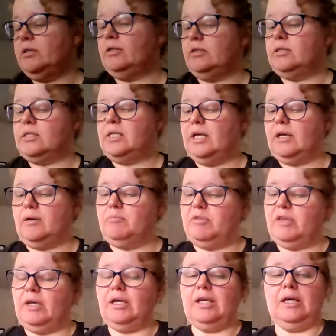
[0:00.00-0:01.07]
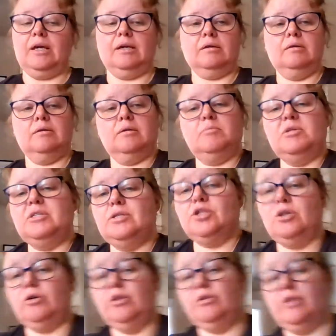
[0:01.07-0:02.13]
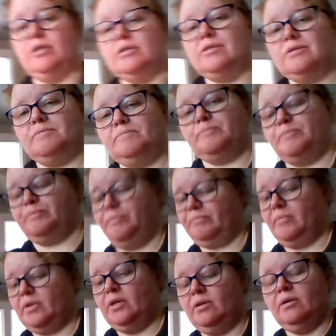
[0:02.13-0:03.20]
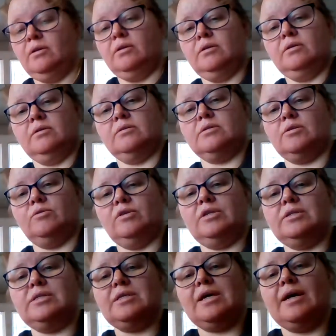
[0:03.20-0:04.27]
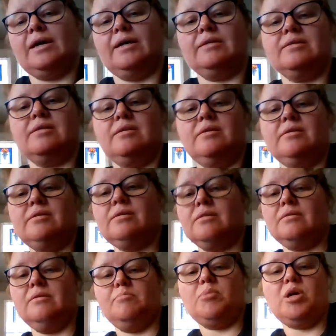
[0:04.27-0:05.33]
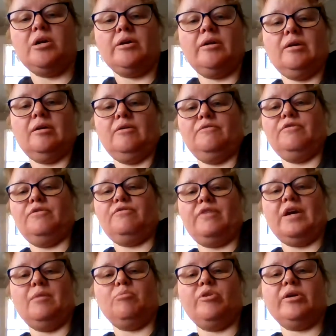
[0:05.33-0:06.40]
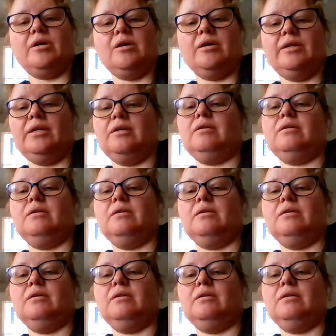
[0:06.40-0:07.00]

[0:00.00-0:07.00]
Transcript: See, I'm thinking, let me show you this. So this has this part of the fabric on it.